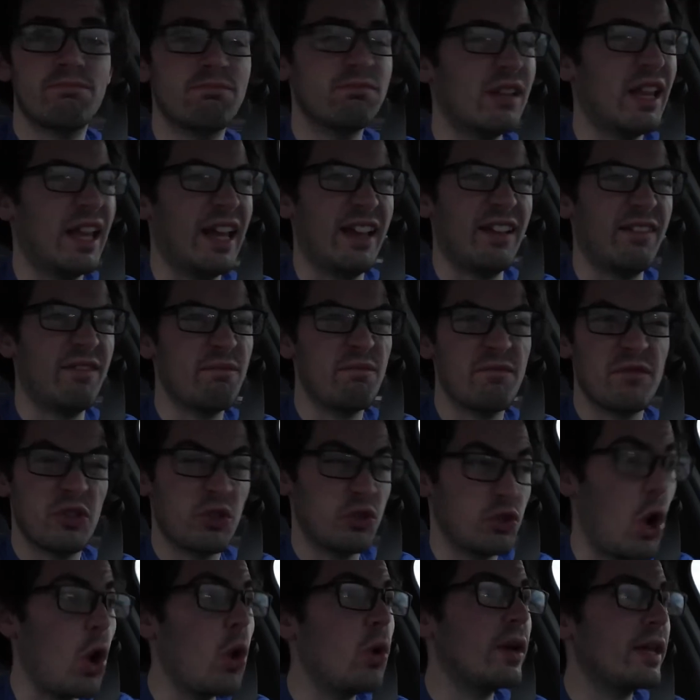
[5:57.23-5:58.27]
like
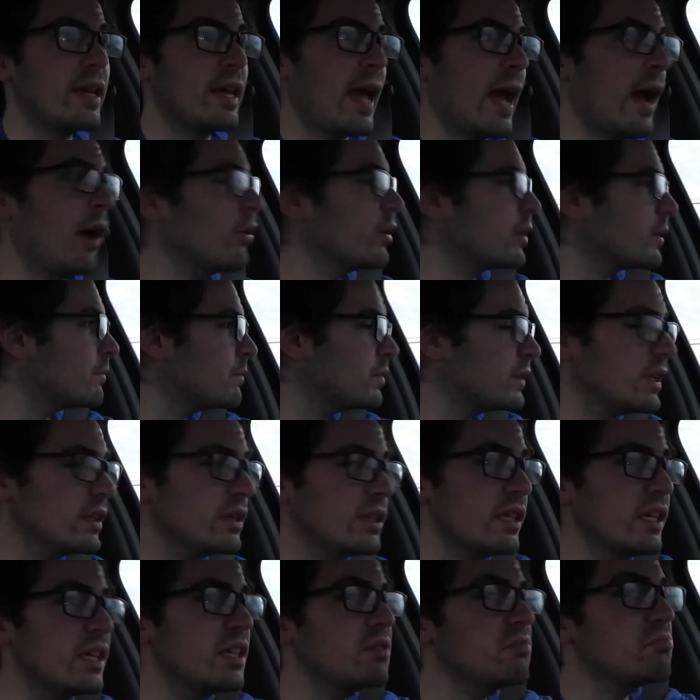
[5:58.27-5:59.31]
zoning out
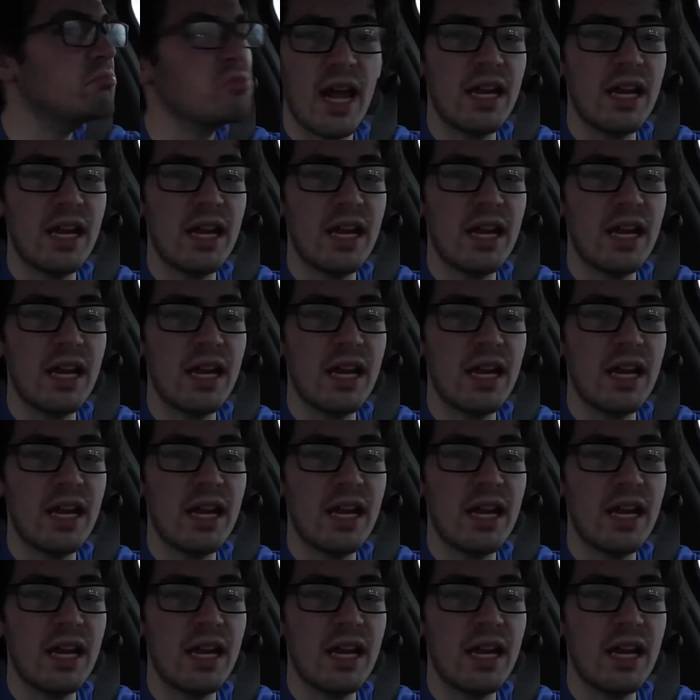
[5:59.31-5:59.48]
completely